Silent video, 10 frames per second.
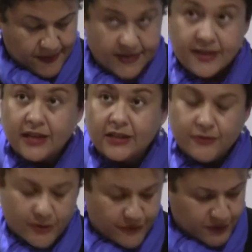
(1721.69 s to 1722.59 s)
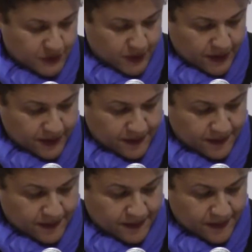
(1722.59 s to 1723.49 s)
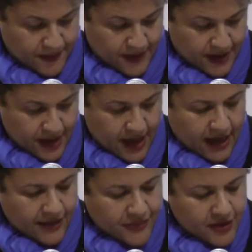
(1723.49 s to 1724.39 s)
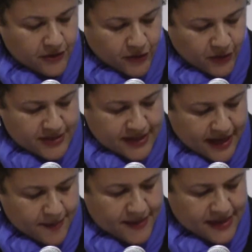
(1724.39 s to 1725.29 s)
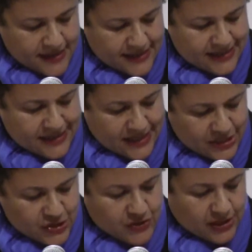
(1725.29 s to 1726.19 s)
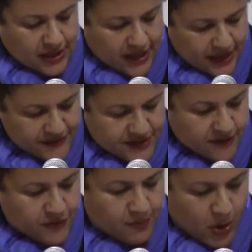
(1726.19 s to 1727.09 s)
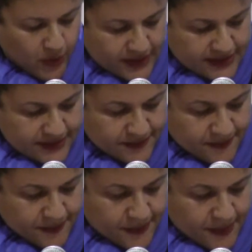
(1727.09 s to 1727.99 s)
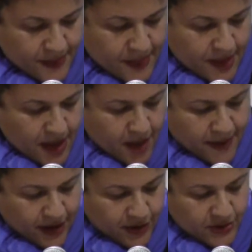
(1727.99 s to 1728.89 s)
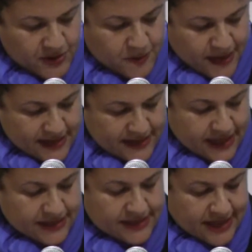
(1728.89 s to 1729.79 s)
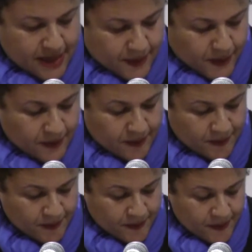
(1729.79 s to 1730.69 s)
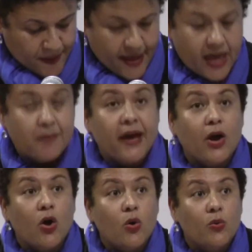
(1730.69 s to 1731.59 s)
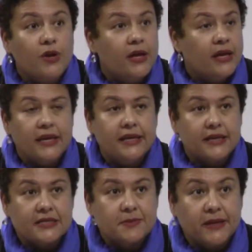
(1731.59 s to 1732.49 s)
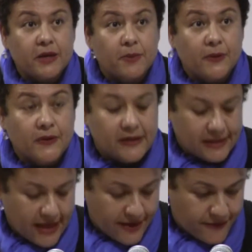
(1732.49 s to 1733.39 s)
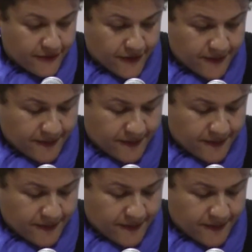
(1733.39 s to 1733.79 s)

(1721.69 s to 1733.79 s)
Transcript: The title of her first book. I think of her as I begin to teach the lives of the poets, about her space at the table and my own inexplicable life.